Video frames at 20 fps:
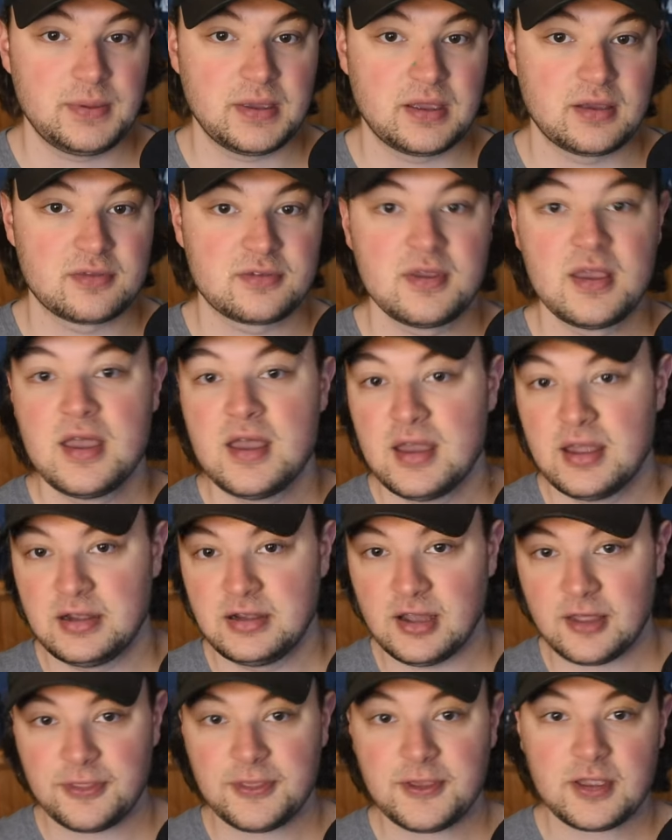because
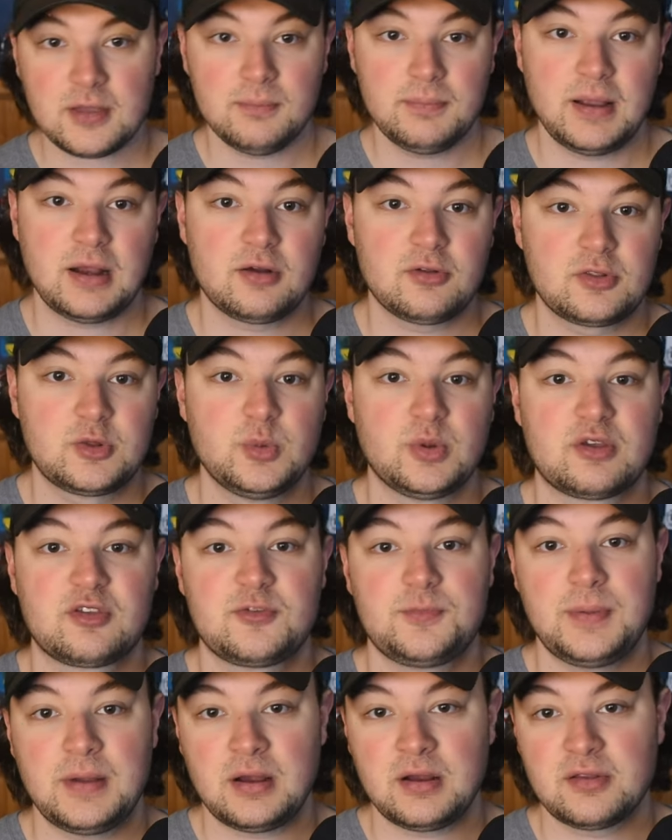nothing compares to
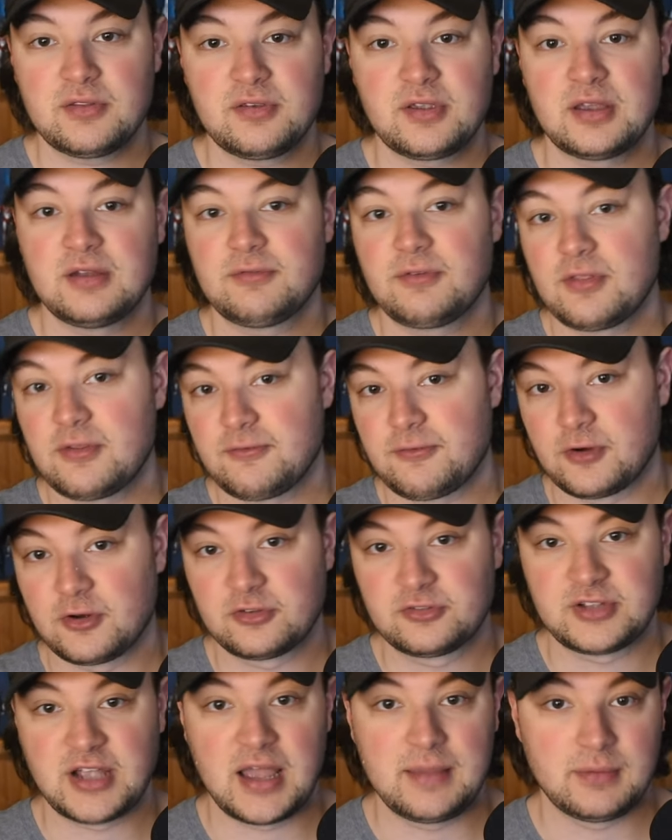experiencing it for the
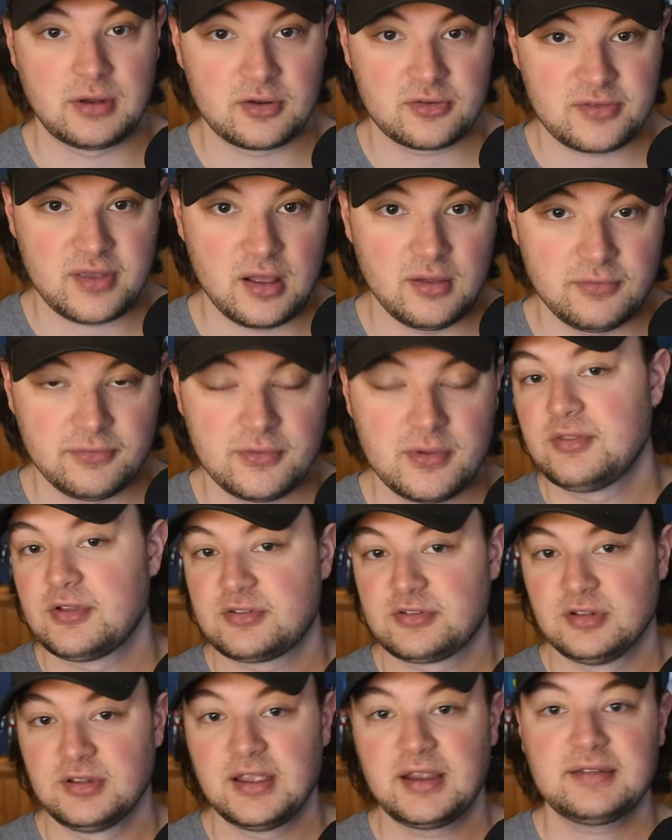first time yourself.
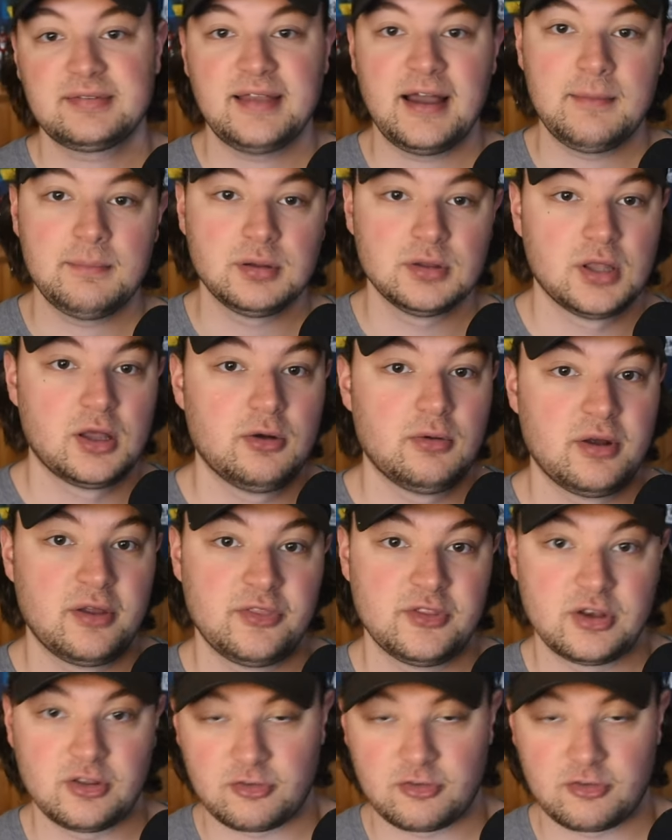There's a link down below in the